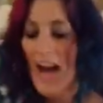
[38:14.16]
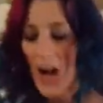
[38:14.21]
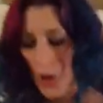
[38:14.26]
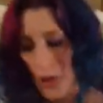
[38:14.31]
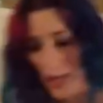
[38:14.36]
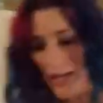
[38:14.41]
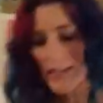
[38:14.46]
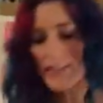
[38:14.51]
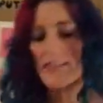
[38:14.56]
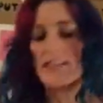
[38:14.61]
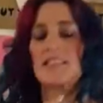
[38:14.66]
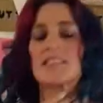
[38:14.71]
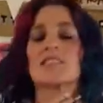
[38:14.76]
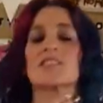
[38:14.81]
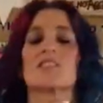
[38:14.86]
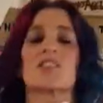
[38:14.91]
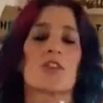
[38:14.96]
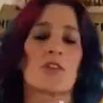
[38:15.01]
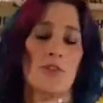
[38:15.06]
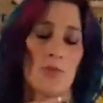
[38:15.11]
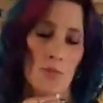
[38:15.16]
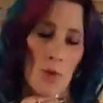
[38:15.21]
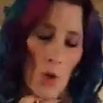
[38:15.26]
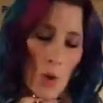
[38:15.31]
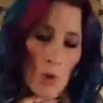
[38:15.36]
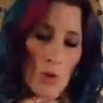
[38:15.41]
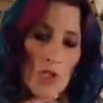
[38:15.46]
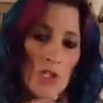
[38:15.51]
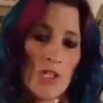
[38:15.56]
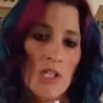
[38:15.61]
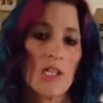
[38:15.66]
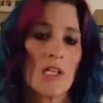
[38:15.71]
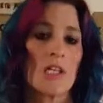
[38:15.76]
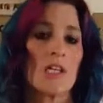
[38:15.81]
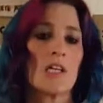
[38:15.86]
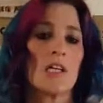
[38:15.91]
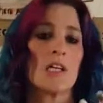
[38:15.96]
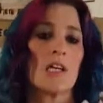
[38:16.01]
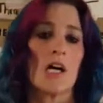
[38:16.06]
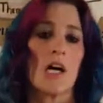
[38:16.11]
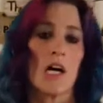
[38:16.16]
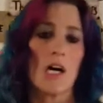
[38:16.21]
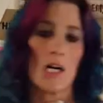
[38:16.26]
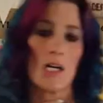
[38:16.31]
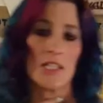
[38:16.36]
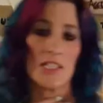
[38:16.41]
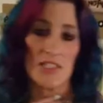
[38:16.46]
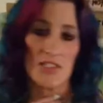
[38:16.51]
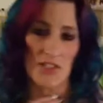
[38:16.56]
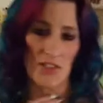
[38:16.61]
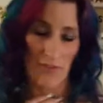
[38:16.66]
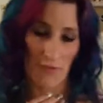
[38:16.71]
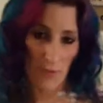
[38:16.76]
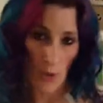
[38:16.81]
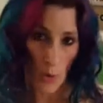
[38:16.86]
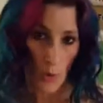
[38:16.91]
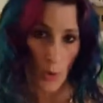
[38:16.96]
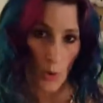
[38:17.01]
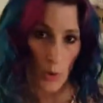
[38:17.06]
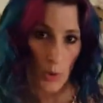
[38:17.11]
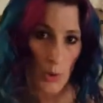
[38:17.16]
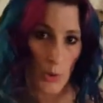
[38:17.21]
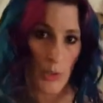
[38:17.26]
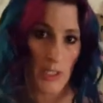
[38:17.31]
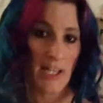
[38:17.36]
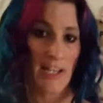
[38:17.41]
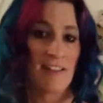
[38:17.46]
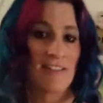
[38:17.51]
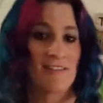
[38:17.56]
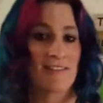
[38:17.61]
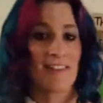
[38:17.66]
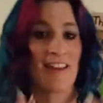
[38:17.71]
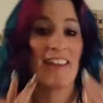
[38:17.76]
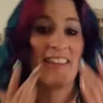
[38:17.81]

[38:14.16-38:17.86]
down like this. The throat is the vocal kriyas,